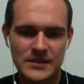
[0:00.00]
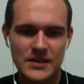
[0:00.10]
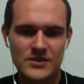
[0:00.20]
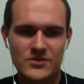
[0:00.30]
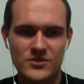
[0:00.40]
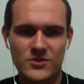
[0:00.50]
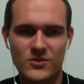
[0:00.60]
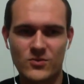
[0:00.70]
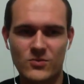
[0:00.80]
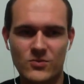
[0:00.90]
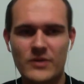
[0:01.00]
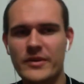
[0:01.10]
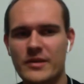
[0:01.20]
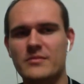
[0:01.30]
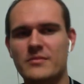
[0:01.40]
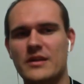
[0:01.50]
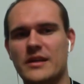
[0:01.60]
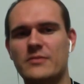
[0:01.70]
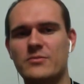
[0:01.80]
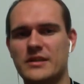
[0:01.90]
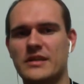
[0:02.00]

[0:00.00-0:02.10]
So how did we come actually with the